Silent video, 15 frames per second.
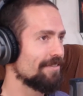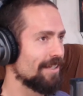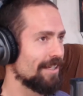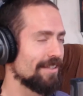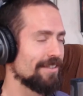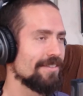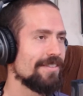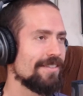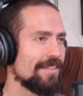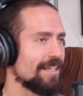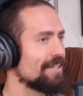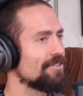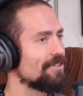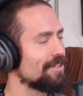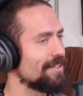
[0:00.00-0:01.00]
on
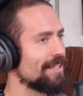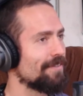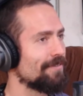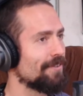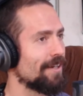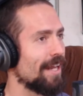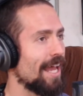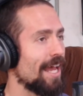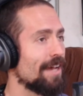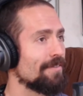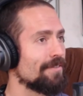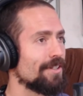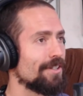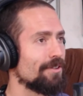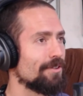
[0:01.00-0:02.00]
such a different
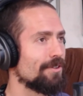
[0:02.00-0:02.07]
avenue